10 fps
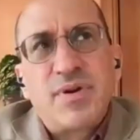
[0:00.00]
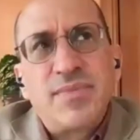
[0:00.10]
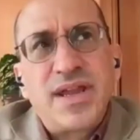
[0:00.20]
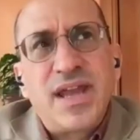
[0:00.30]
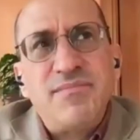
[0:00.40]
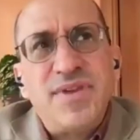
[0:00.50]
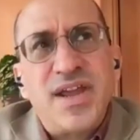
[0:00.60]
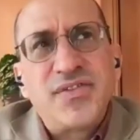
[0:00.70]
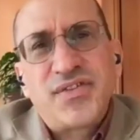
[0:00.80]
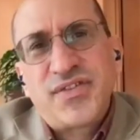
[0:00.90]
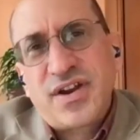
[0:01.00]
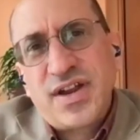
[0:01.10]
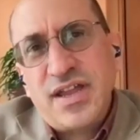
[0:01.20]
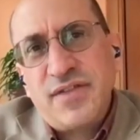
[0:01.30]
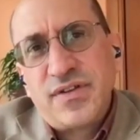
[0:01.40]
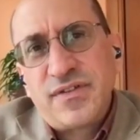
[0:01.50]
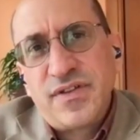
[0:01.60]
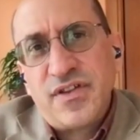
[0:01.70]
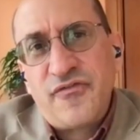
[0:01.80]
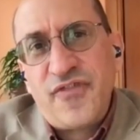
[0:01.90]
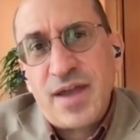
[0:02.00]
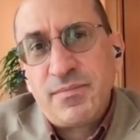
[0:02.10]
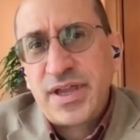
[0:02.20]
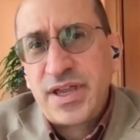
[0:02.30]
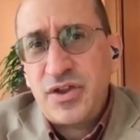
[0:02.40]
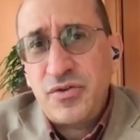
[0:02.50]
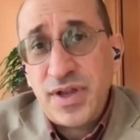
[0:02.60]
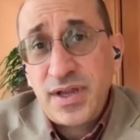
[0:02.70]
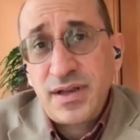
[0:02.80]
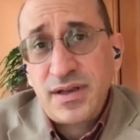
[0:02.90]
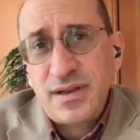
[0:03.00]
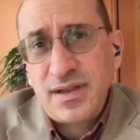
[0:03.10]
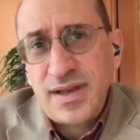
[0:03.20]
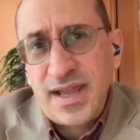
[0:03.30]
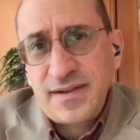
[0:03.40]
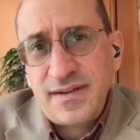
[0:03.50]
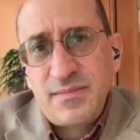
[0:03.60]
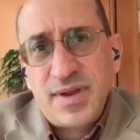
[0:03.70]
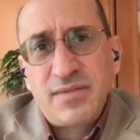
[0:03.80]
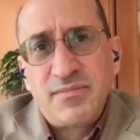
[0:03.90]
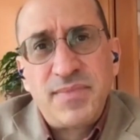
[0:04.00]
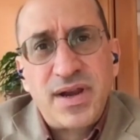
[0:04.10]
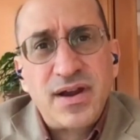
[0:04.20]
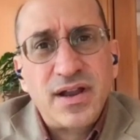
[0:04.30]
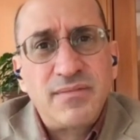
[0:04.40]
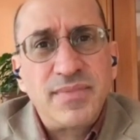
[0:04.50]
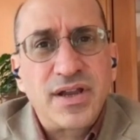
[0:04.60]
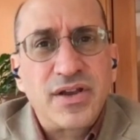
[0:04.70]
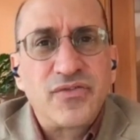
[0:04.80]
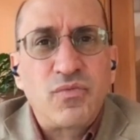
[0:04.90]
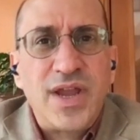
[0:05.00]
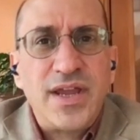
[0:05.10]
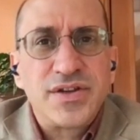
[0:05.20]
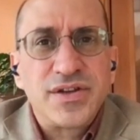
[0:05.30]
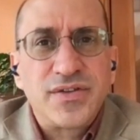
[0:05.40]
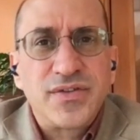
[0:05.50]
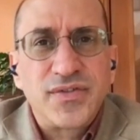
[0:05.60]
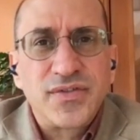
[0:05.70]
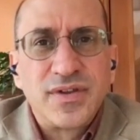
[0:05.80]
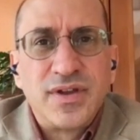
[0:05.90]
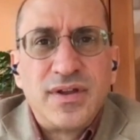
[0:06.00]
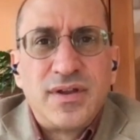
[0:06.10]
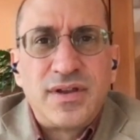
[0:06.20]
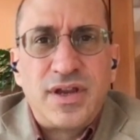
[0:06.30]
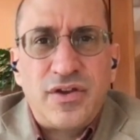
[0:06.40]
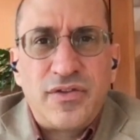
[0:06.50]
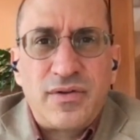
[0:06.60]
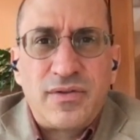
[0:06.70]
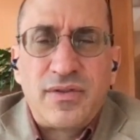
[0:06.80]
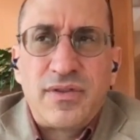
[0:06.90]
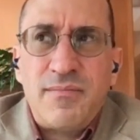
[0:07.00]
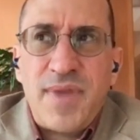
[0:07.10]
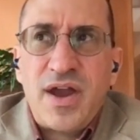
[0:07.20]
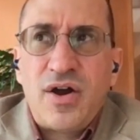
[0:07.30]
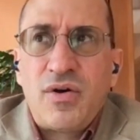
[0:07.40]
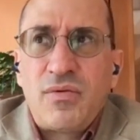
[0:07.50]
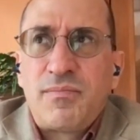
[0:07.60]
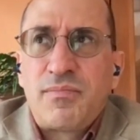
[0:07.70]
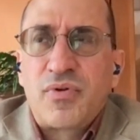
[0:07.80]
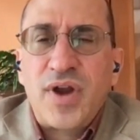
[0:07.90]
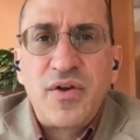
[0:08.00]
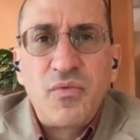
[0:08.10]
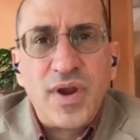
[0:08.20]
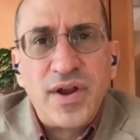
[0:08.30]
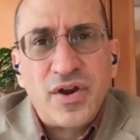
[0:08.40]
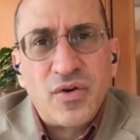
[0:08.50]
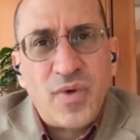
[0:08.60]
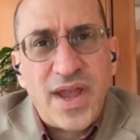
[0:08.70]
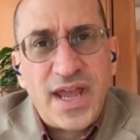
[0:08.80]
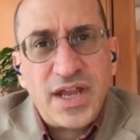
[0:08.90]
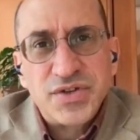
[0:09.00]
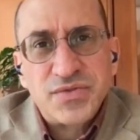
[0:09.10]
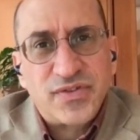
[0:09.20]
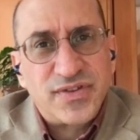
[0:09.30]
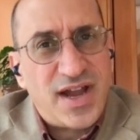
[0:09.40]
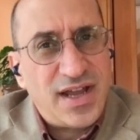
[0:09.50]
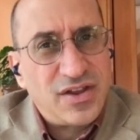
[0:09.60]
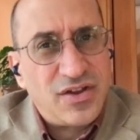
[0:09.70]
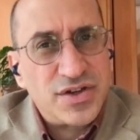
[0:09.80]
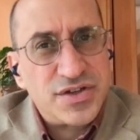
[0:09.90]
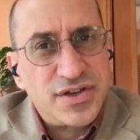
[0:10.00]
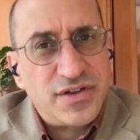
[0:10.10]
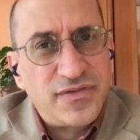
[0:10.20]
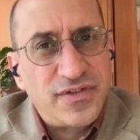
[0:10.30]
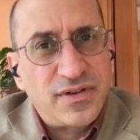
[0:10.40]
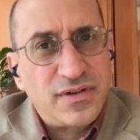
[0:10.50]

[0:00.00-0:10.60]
labor became necessary even to the family unit in antebellum America because wages, the male breadwinner wage was not large enough